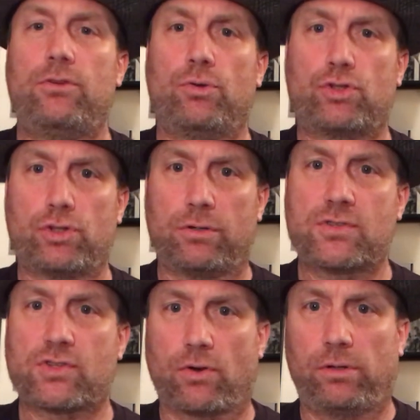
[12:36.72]
you should
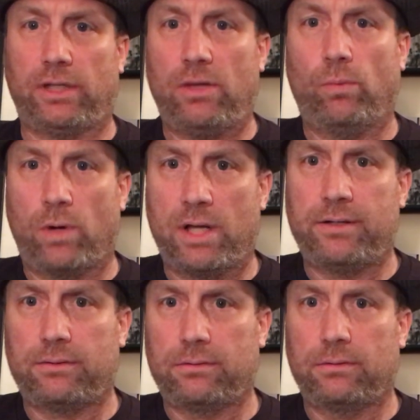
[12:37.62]
certainly,
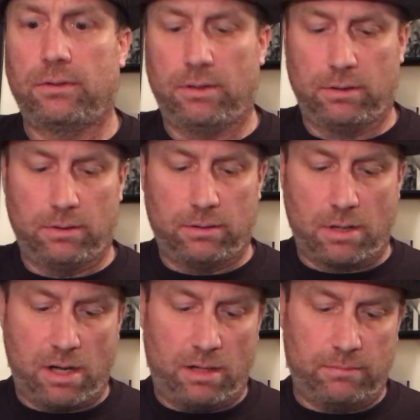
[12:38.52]
one,
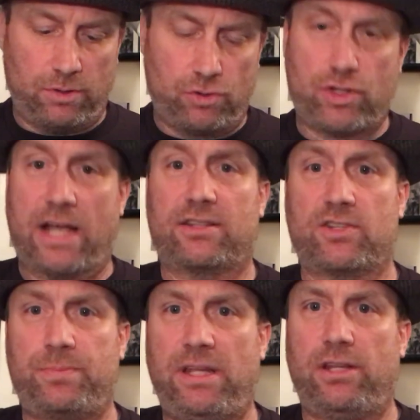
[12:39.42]
check the
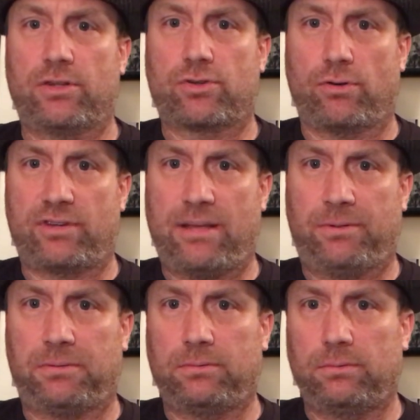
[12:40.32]
speed of your
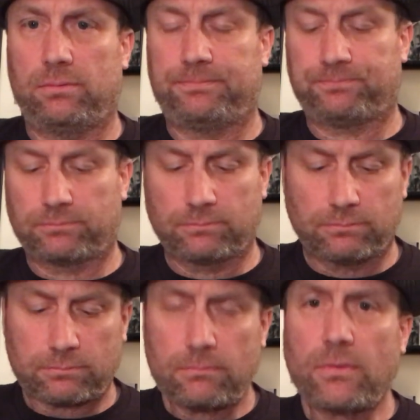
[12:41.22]
turntable.
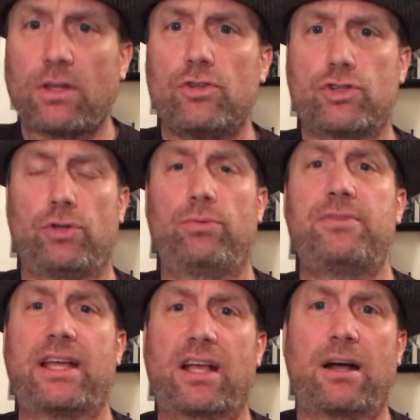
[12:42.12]
Two,
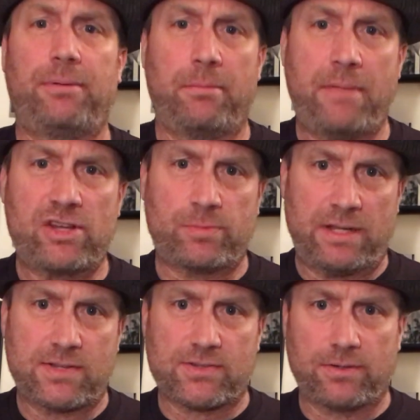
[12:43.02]
take a couple of
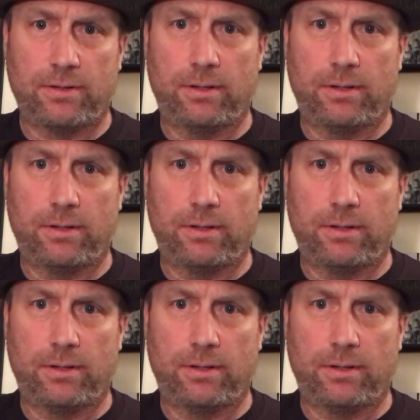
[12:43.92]
measurements.